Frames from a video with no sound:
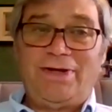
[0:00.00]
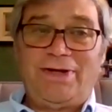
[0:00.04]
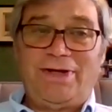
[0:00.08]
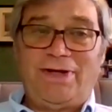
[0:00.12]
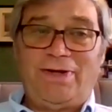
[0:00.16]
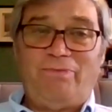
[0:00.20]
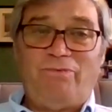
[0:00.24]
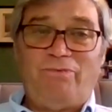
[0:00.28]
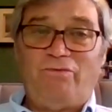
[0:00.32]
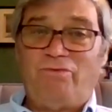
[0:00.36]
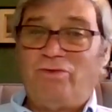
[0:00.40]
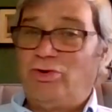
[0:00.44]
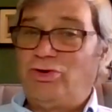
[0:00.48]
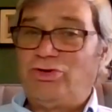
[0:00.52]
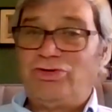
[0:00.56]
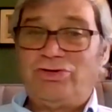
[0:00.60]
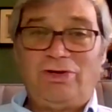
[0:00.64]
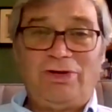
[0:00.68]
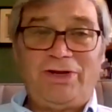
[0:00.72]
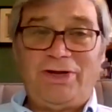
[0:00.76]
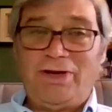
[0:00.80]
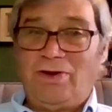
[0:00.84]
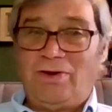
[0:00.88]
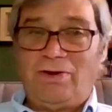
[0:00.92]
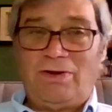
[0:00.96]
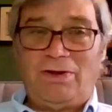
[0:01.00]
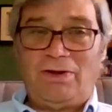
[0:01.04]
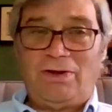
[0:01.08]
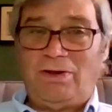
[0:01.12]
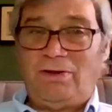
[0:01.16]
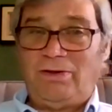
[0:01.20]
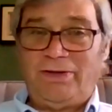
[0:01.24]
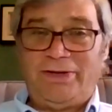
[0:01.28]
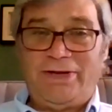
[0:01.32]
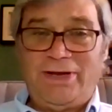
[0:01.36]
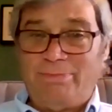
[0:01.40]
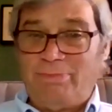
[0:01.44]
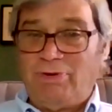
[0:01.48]
virtually
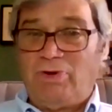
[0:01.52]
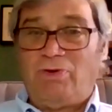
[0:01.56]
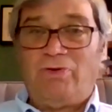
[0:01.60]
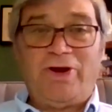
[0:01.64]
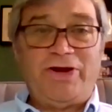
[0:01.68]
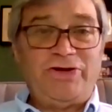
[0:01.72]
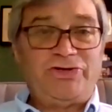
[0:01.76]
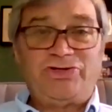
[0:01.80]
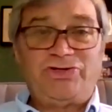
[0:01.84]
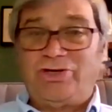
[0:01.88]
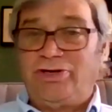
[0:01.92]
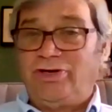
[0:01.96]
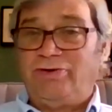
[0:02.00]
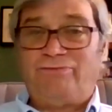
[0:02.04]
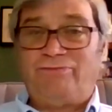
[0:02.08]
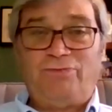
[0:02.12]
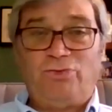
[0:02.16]
all immigration